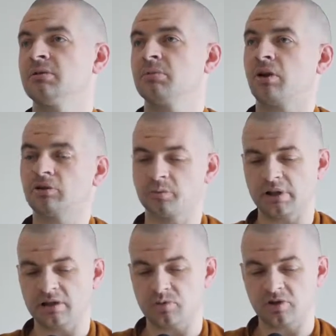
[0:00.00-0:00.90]
but
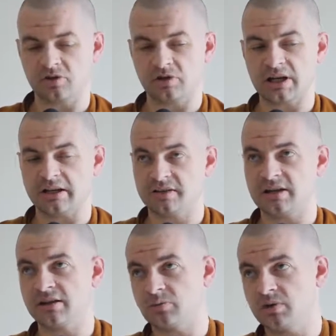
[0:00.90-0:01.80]
ultimately we should try to
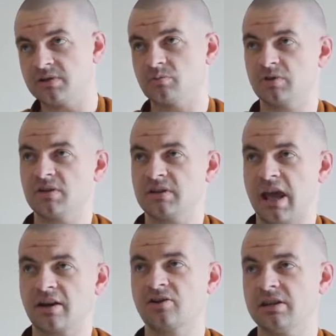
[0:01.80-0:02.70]
understand the wisdom which is
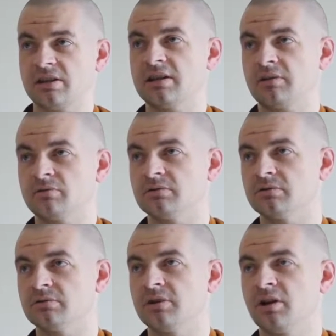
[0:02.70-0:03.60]
actually in that
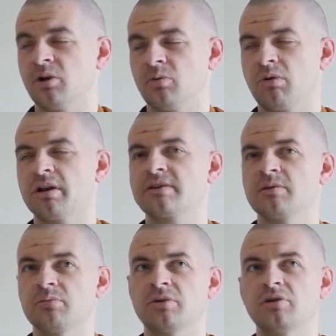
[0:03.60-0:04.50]
rule. Why does
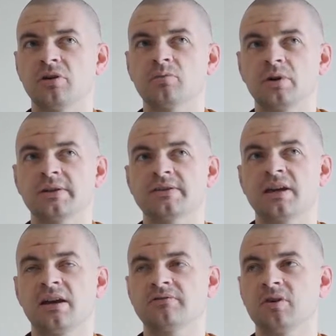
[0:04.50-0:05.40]
the Buddha not want us
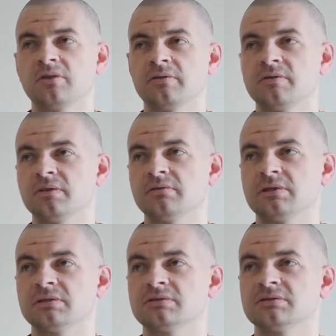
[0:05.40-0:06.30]
to have gold and silver?